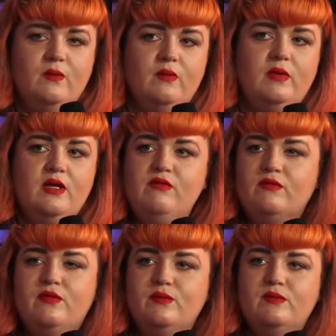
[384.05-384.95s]

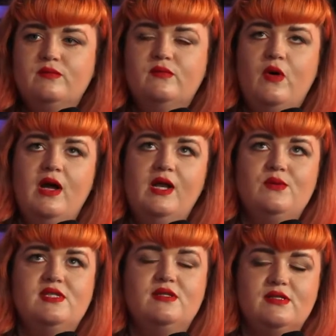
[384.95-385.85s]
even from while I
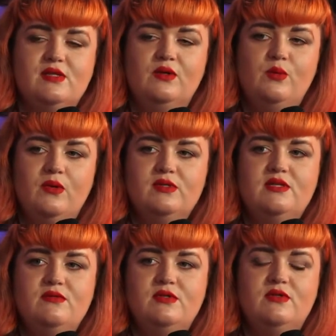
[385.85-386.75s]
was in the Stony Broke,
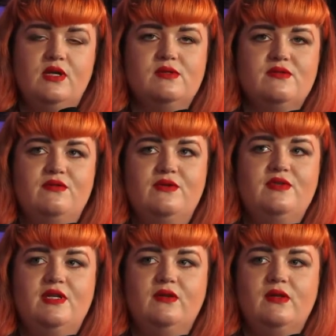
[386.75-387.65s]
even
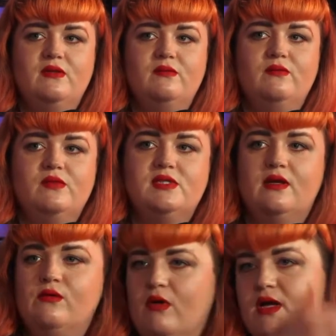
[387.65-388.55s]
2015, I was
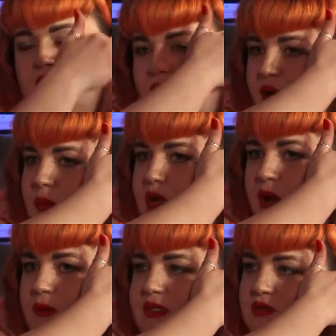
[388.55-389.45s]
like writing a lot of my
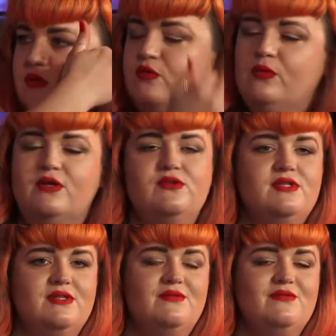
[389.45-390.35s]
own stuff, but I
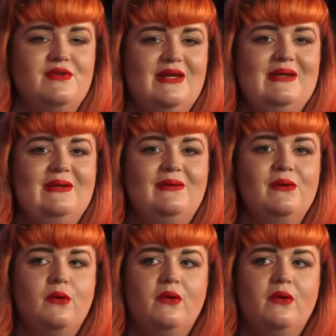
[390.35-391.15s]
just didn't feel